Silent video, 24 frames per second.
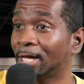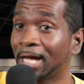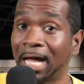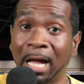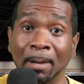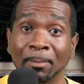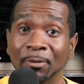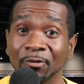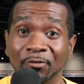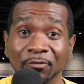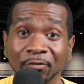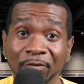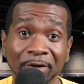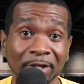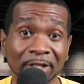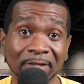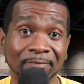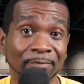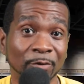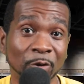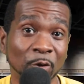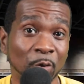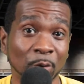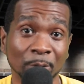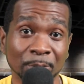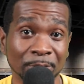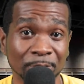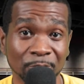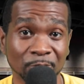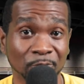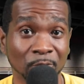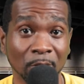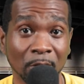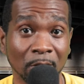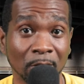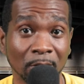I'm afraid of doing this
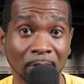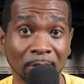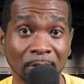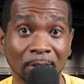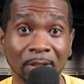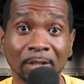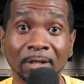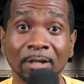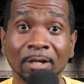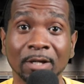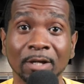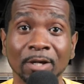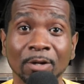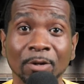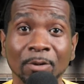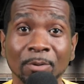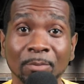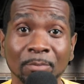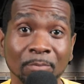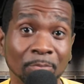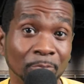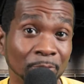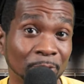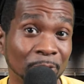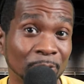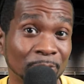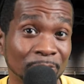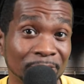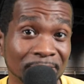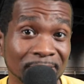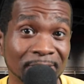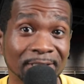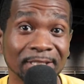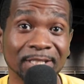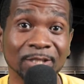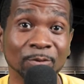wrong.
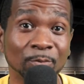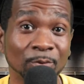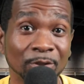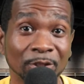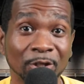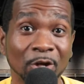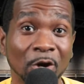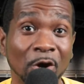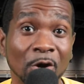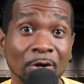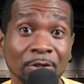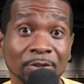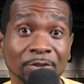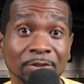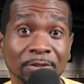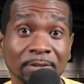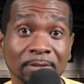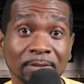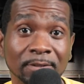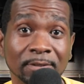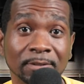Proceed with caution.